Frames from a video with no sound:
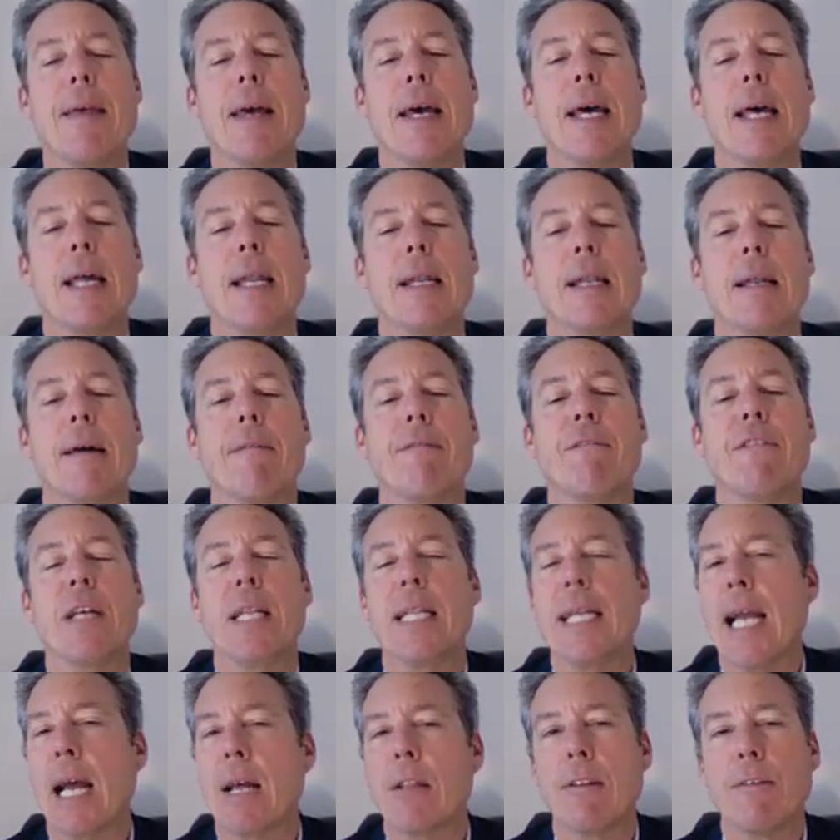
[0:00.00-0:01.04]
And
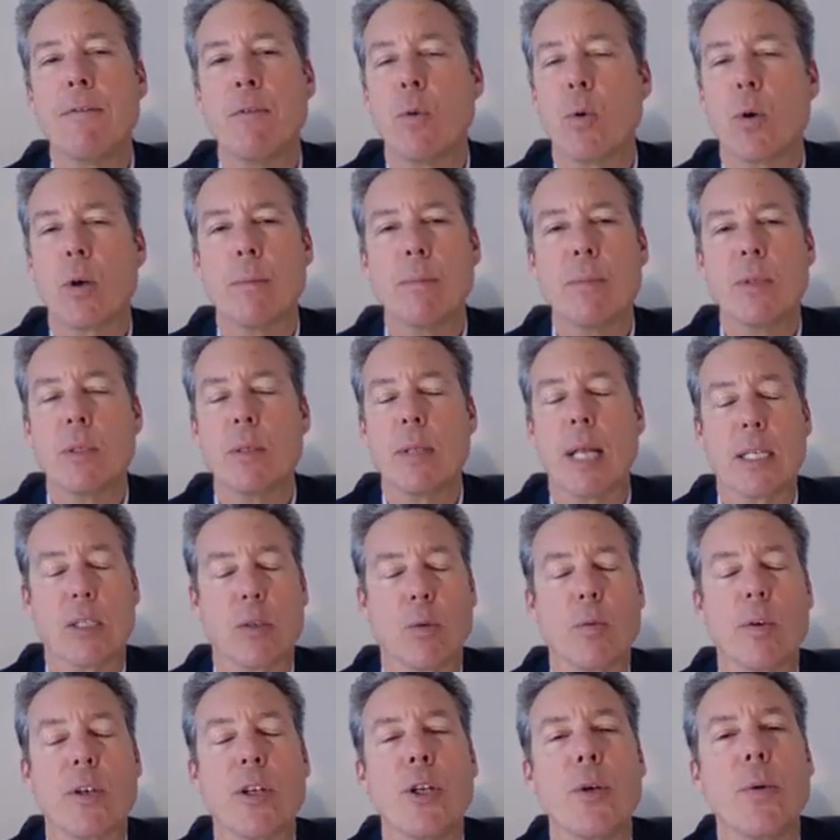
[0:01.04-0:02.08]
then filling out the
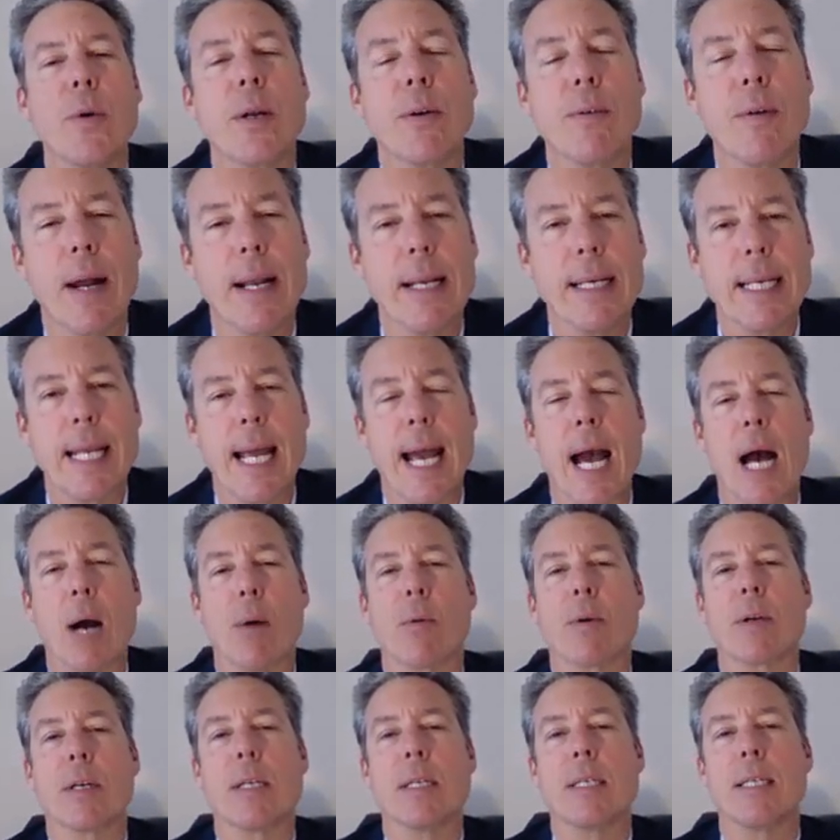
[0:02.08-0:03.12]
forms, that's what we're doing right
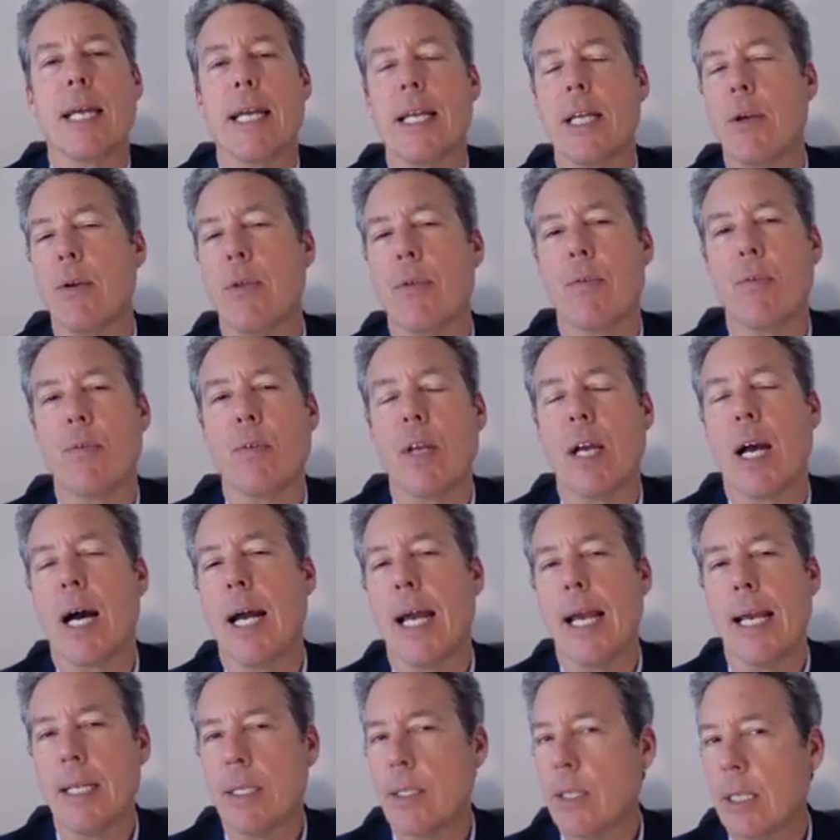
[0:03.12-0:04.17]
now. We're going to take you
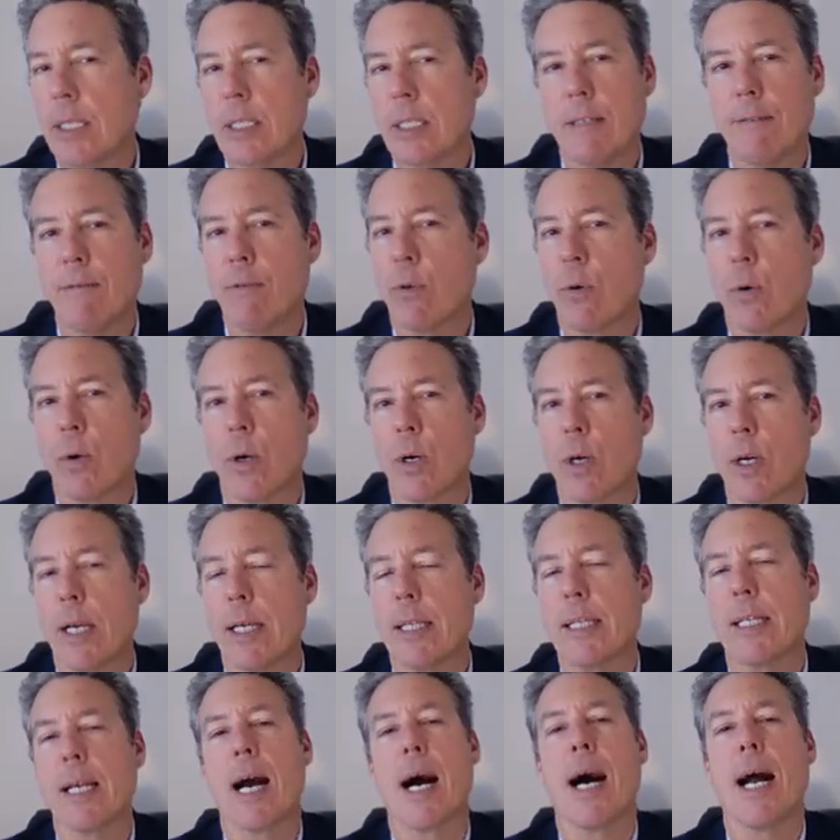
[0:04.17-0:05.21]
through the I eight
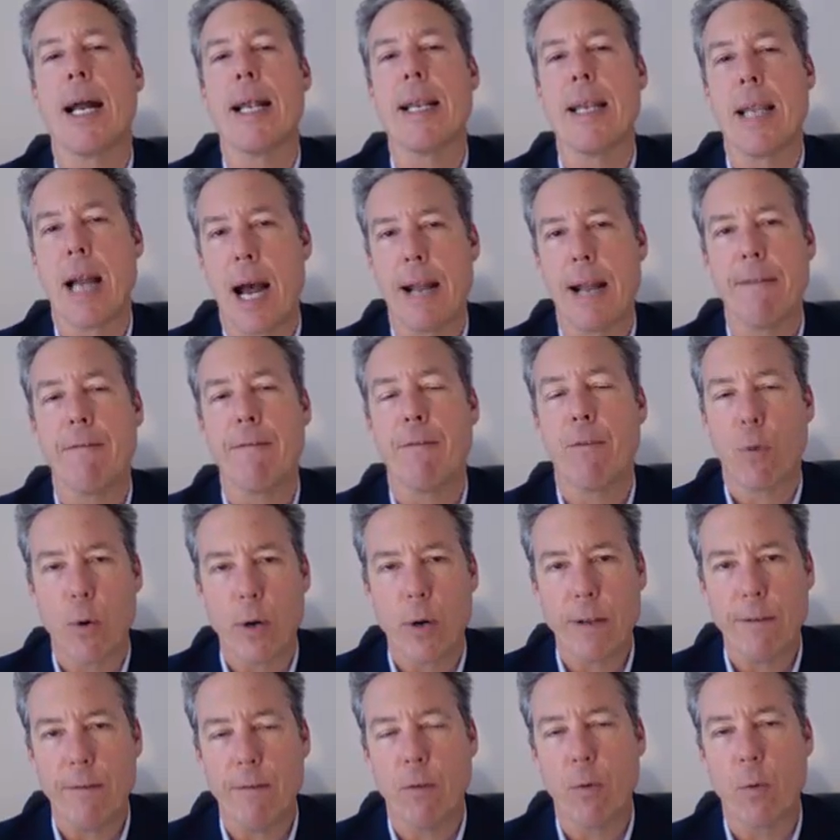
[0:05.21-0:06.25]
sixty-four and the I
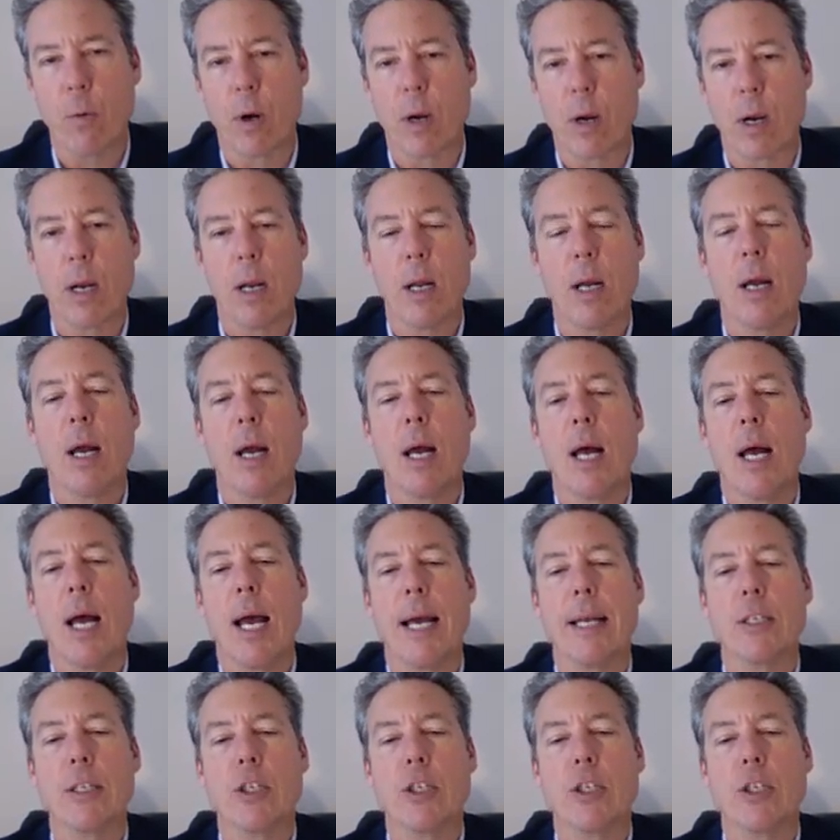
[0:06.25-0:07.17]
nine forty-four